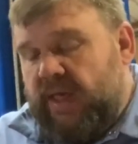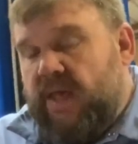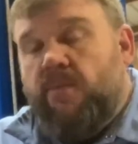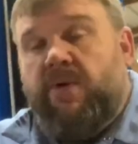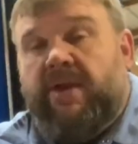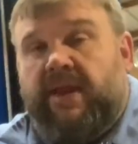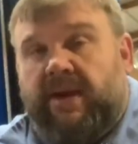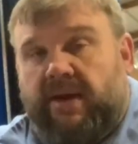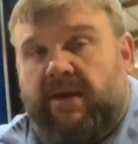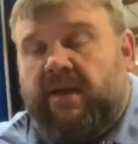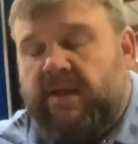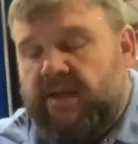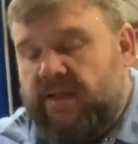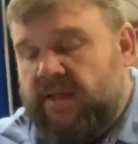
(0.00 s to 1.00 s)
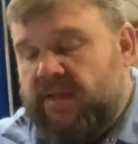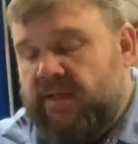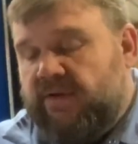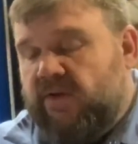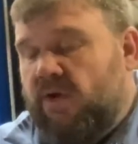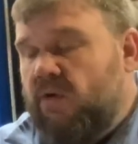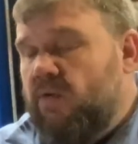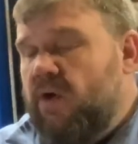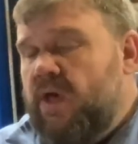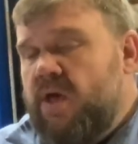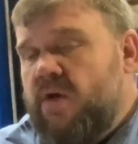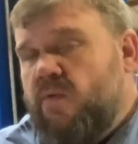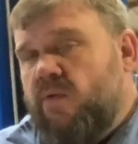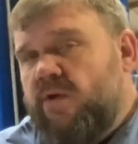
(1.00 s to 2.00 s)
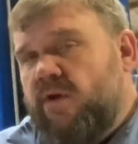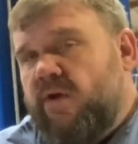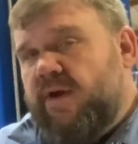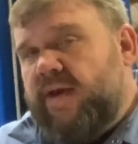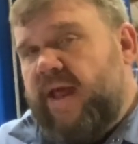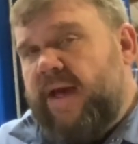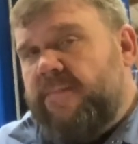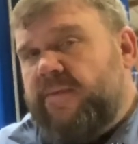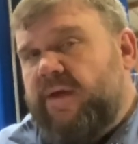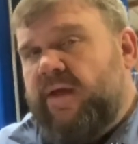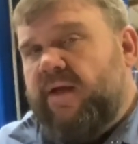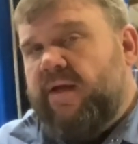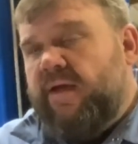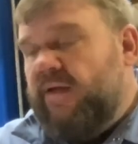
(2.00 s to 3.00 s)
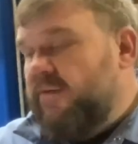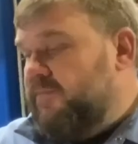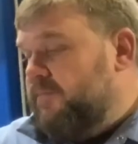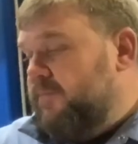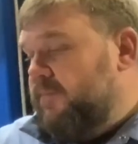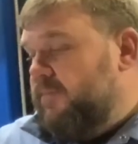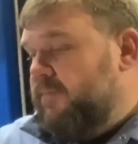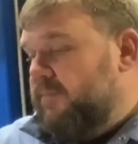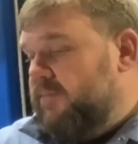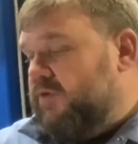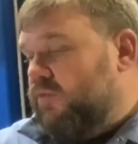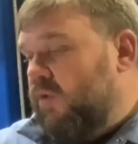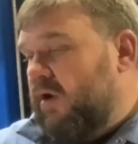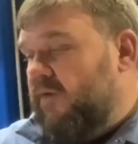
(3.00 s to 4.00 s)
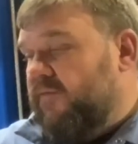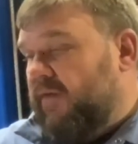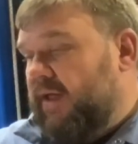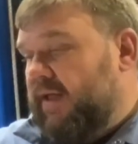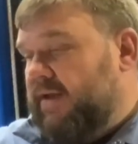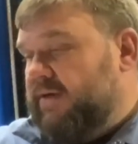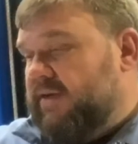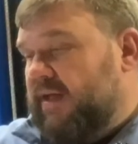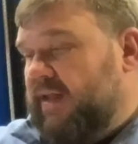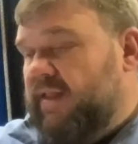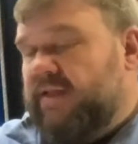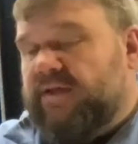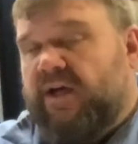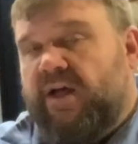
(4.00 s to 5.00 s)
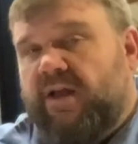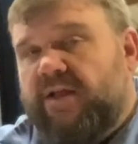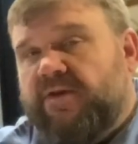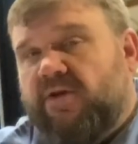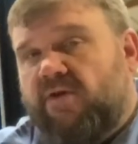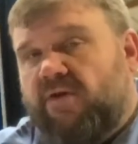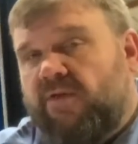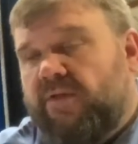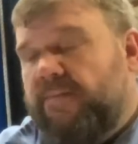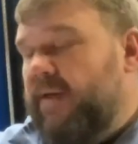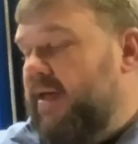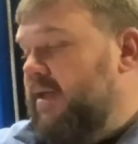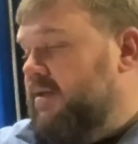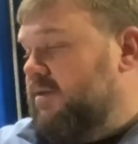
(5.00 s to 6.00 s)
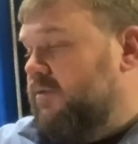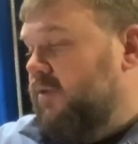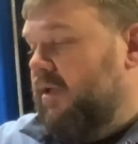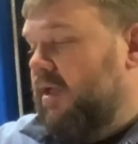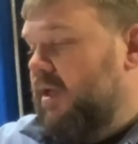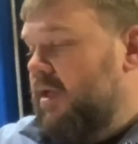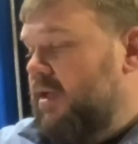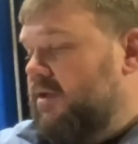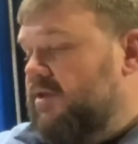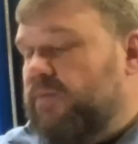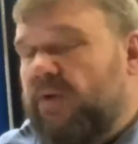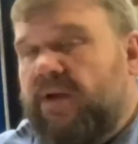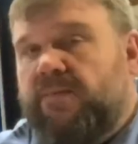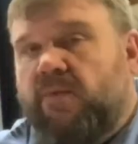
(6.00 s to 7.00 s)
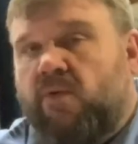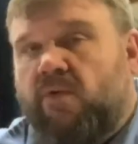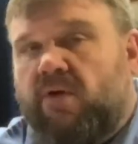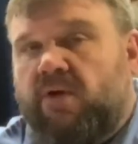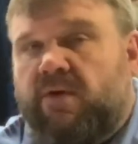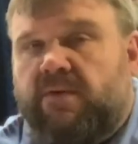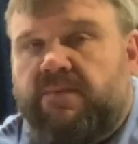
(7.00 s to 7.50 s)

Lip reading: We didn't. So when you're adapting a square flange like these Holleys are on the base to a spread bore